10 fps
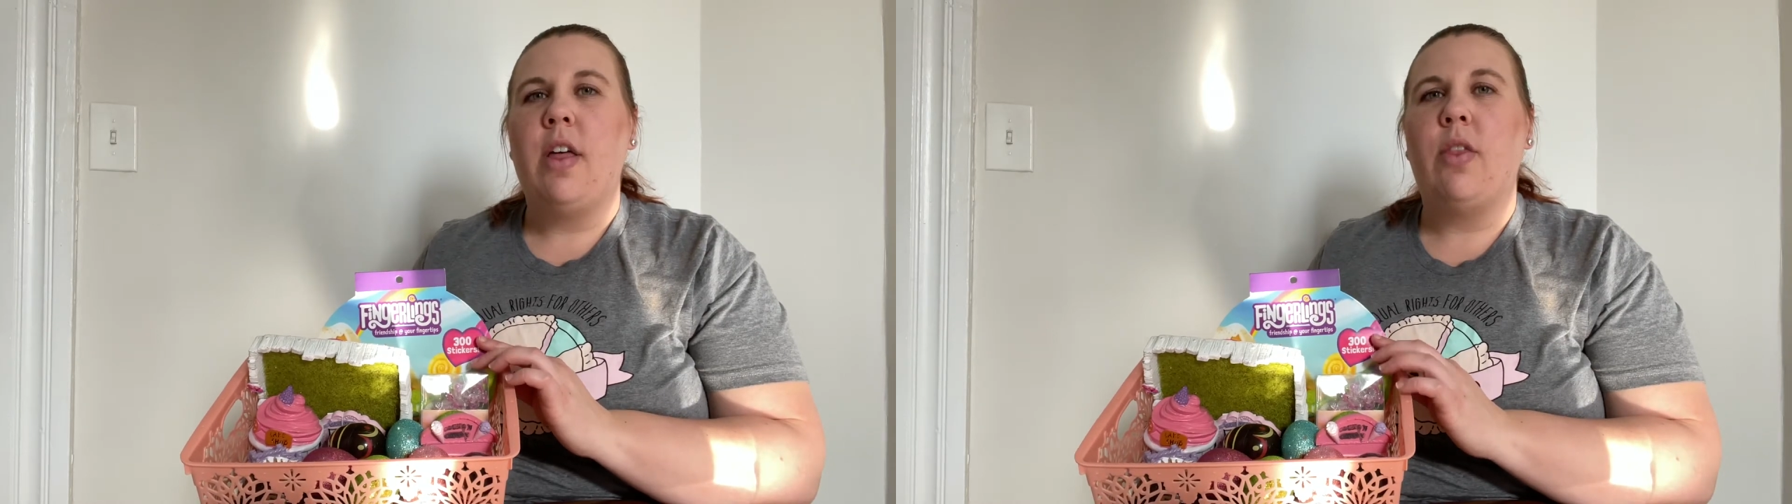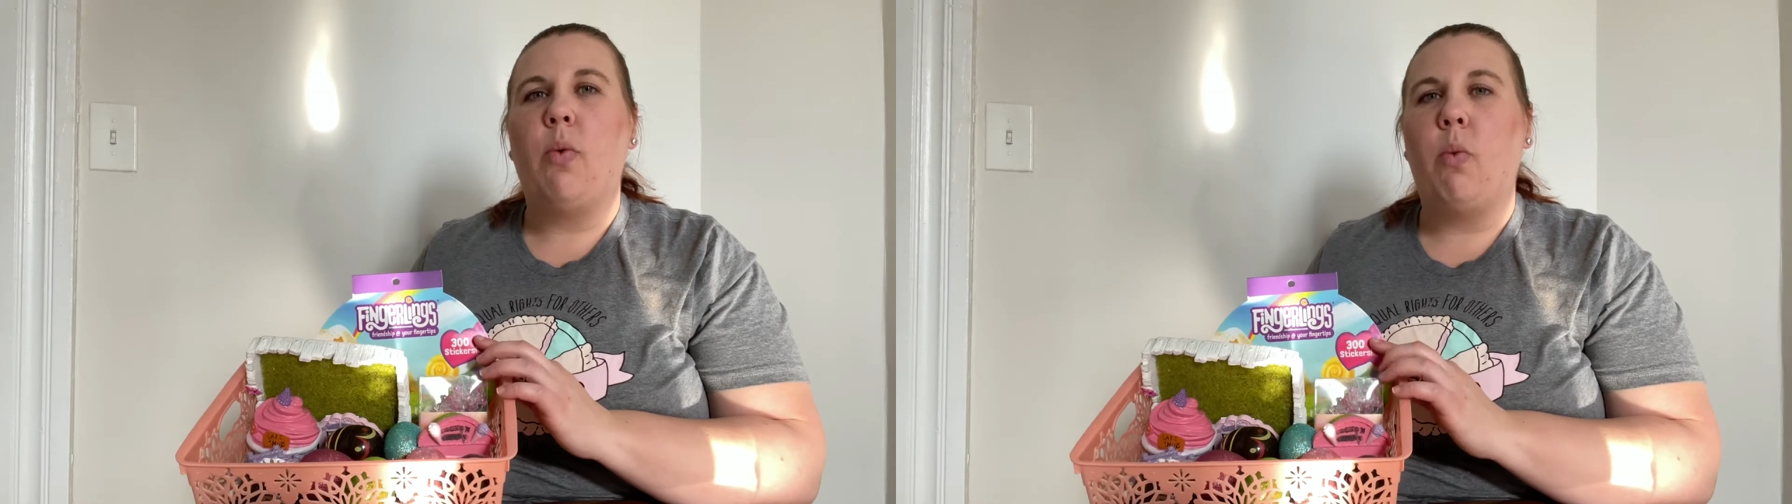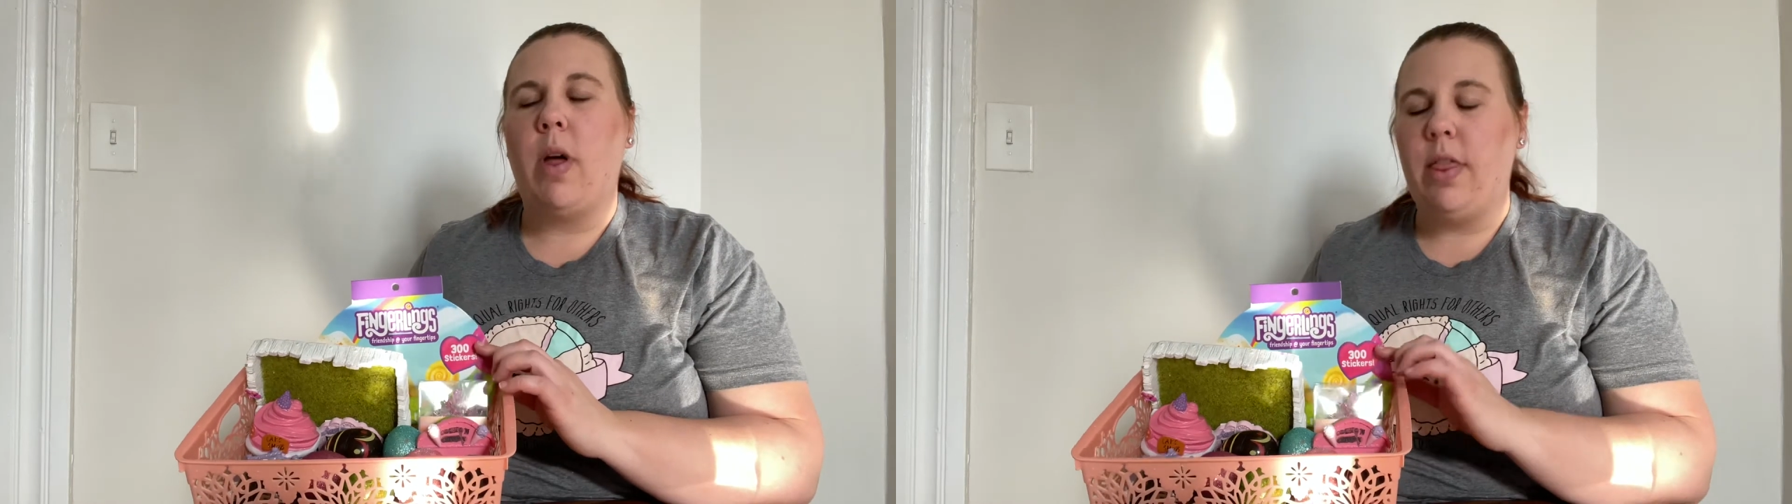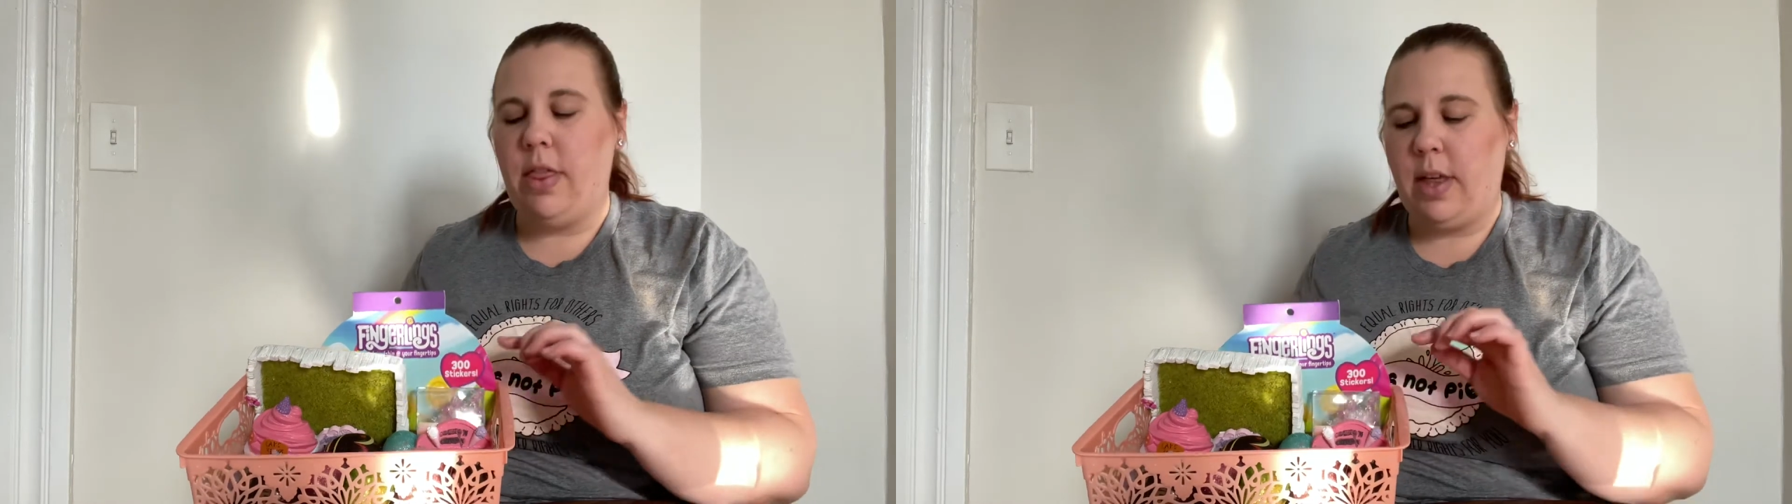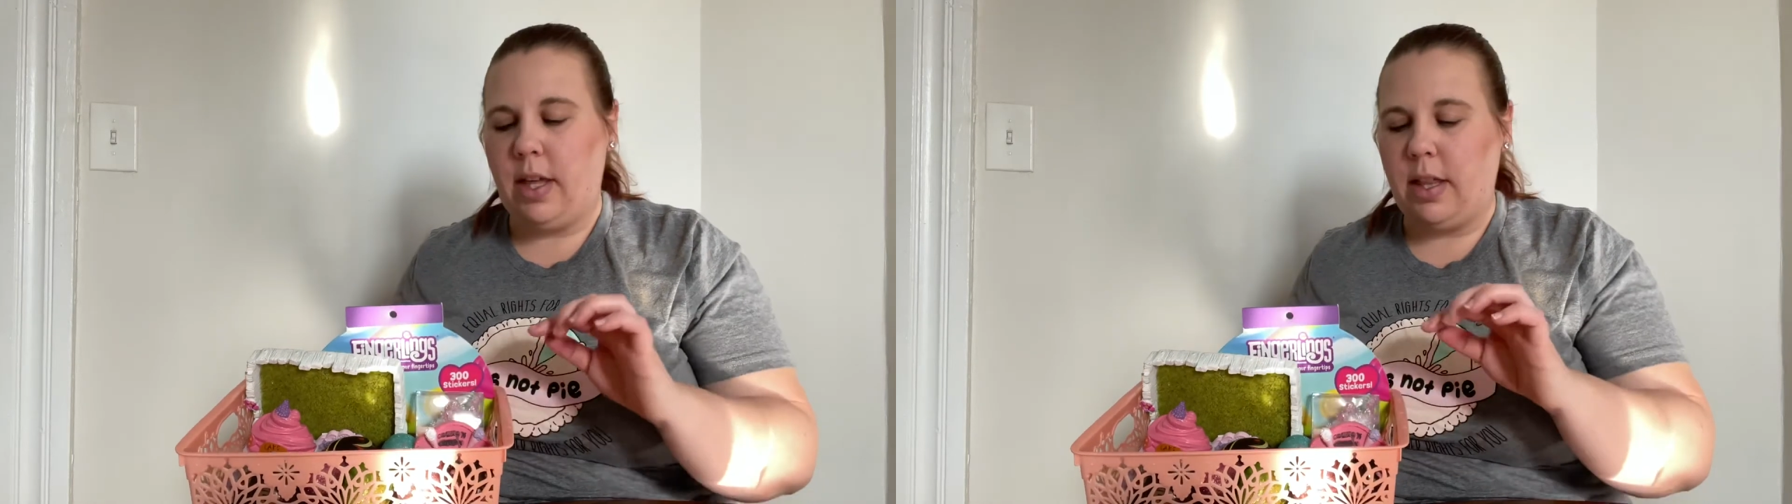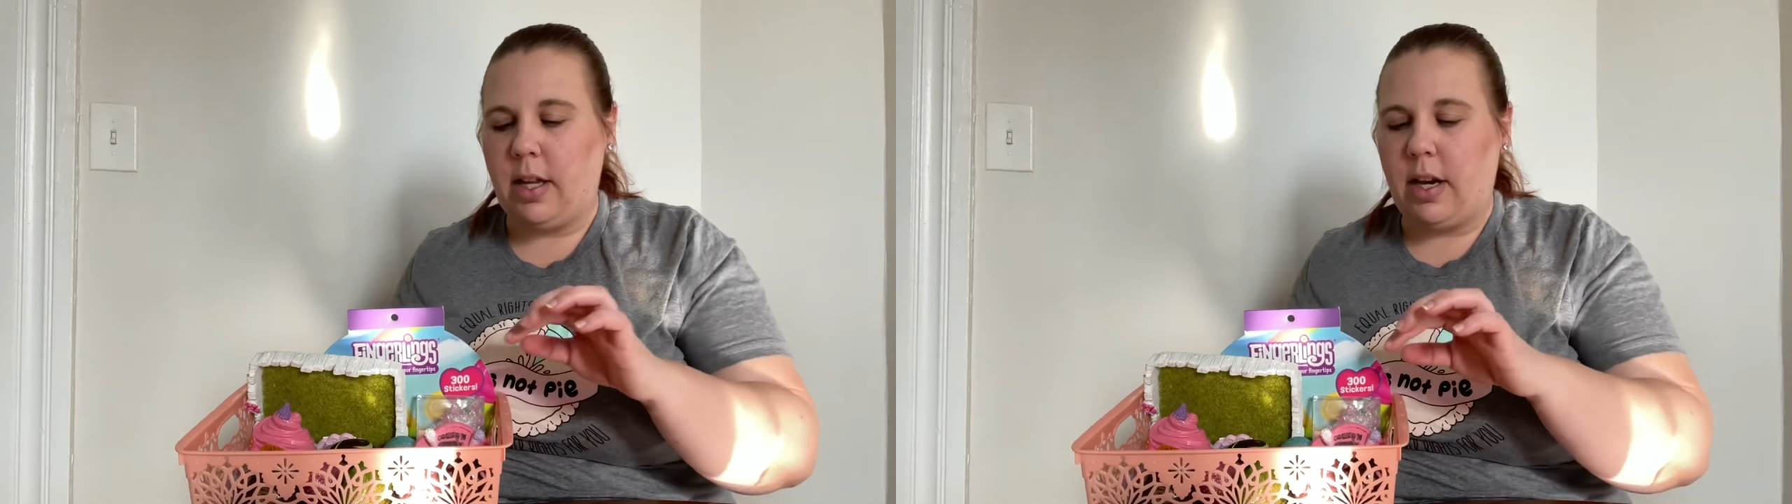The one thing that